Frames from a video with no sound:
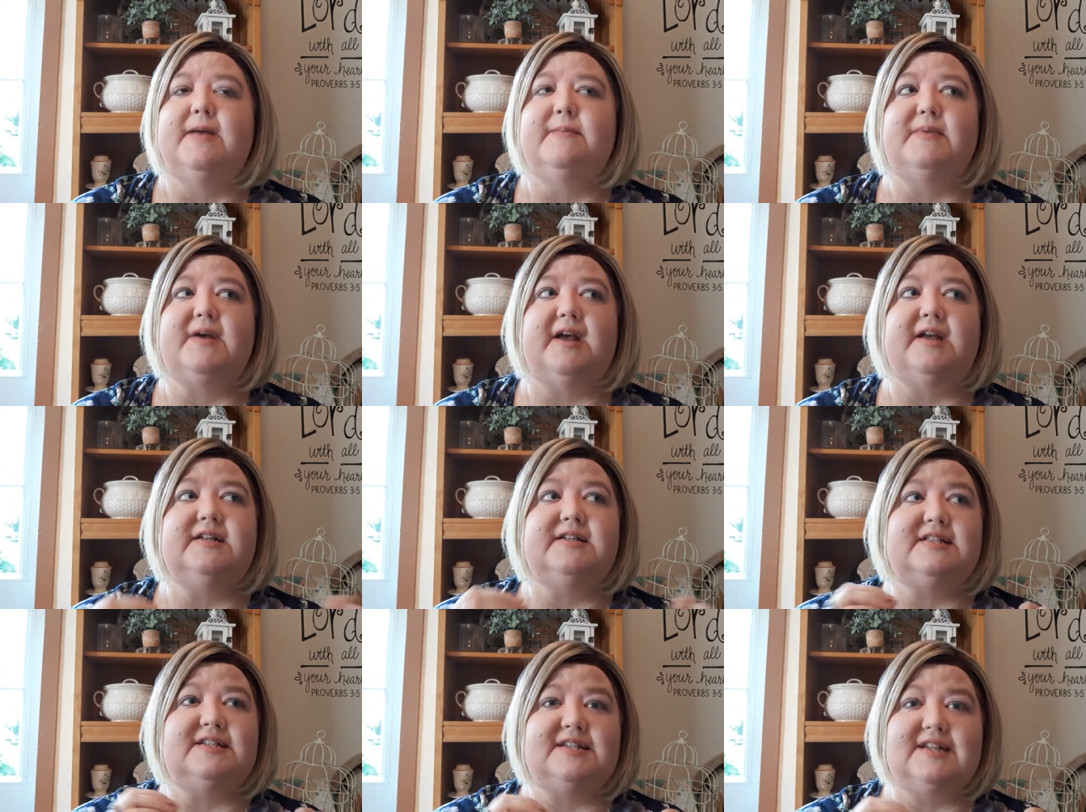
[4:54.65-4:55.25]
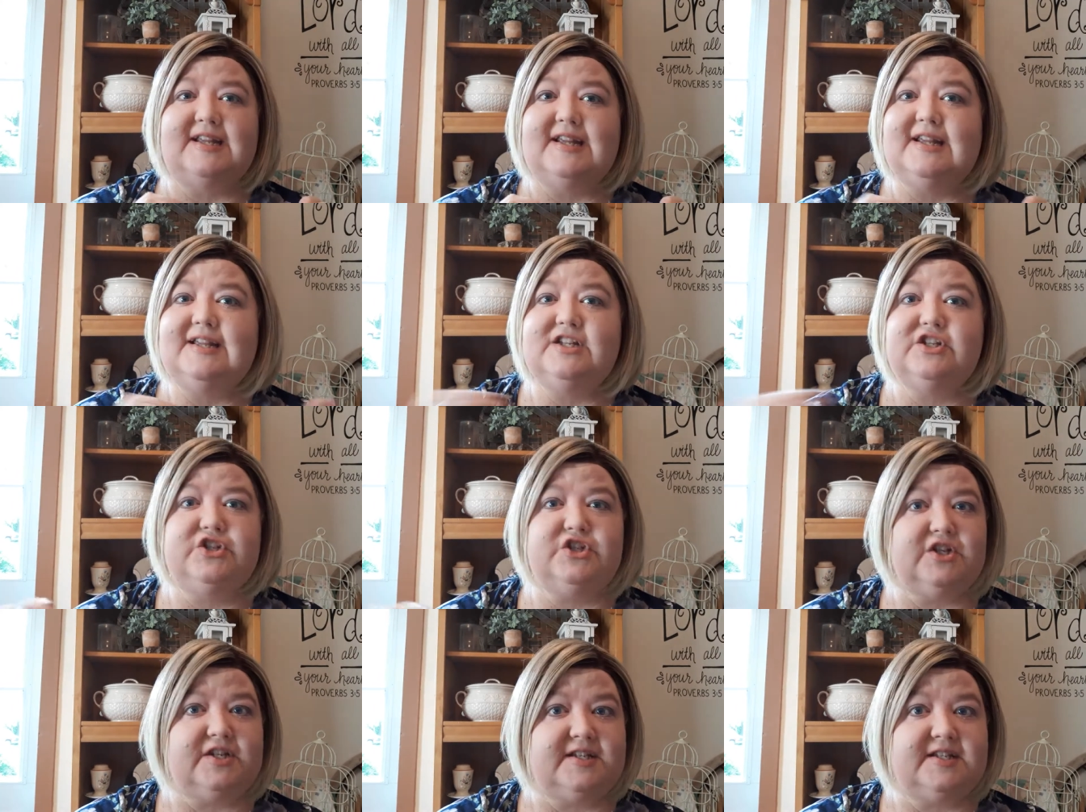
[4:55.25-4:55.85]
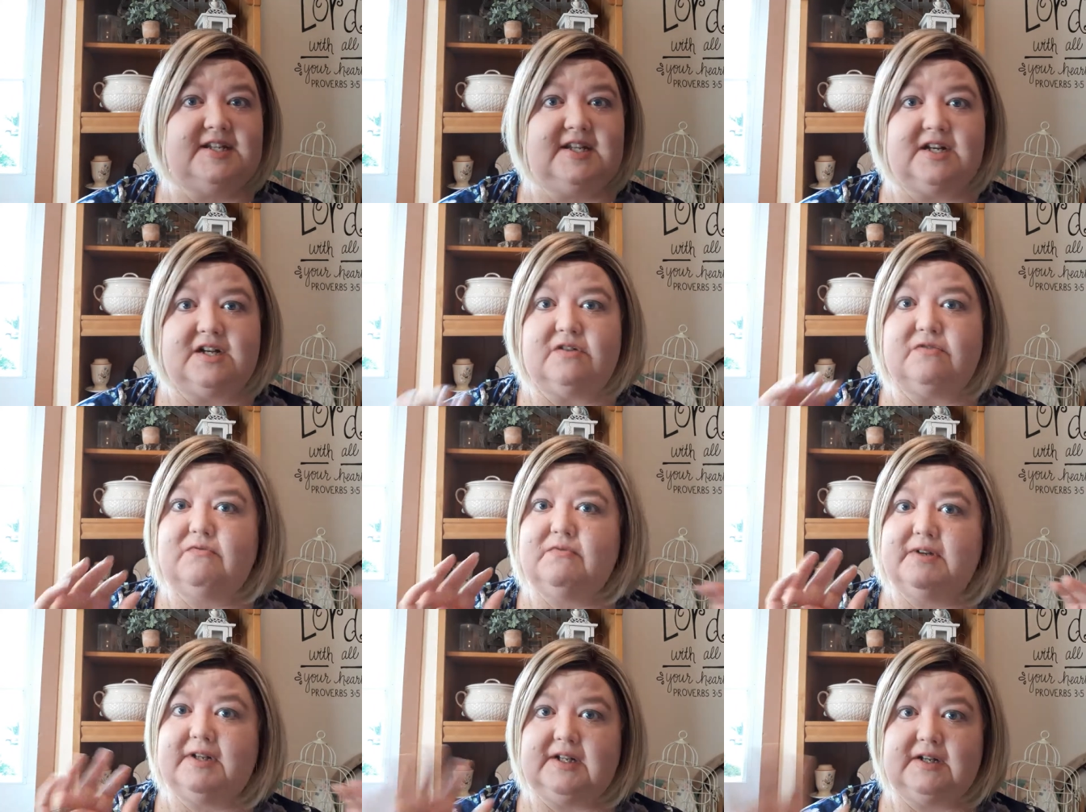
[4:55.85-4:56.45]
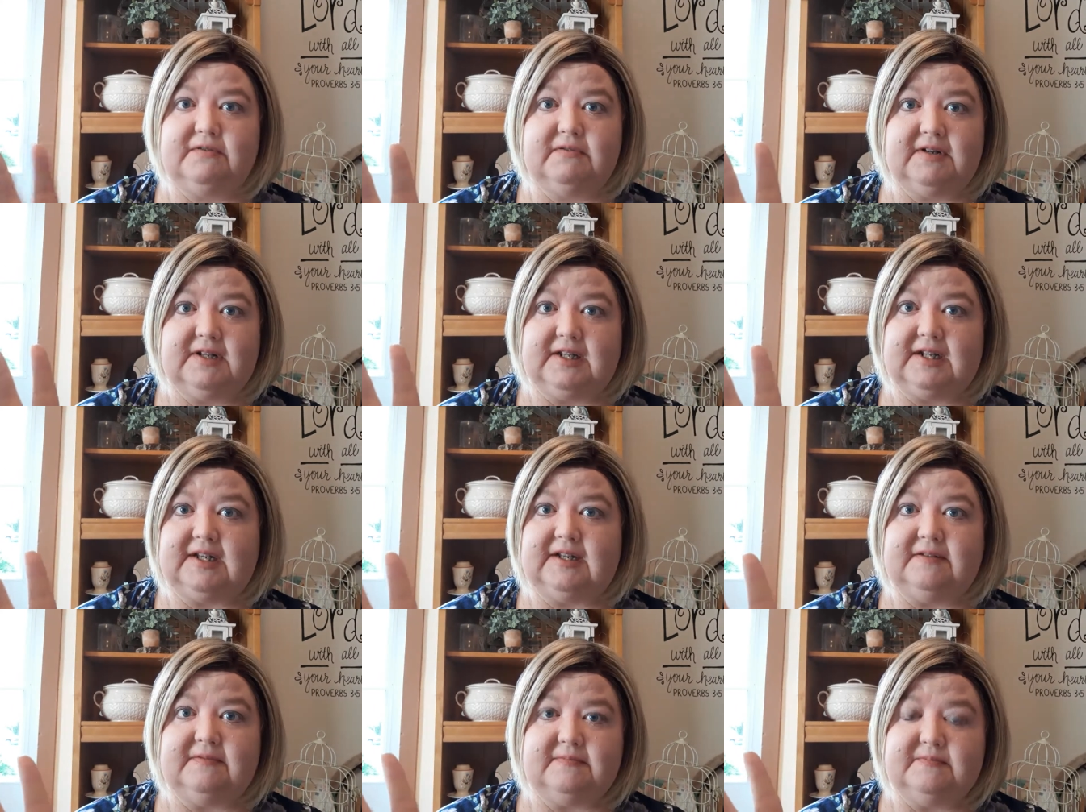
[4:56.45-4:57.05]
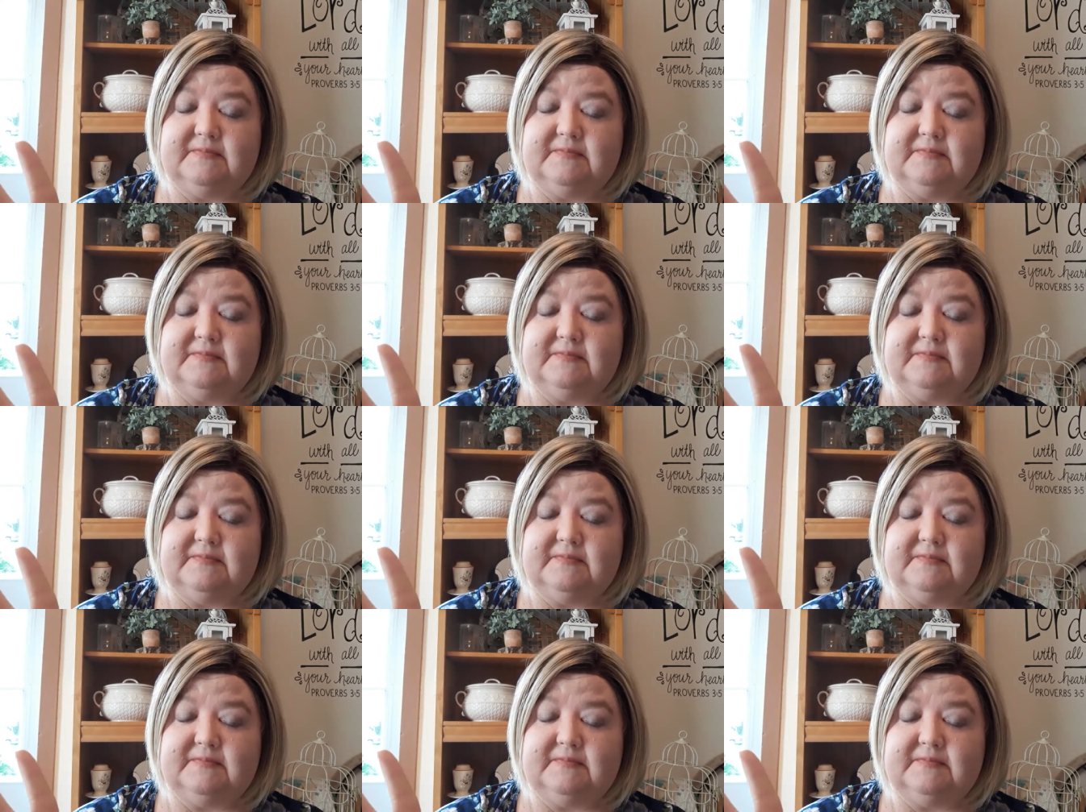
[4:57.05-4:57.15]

but he's just in a really, really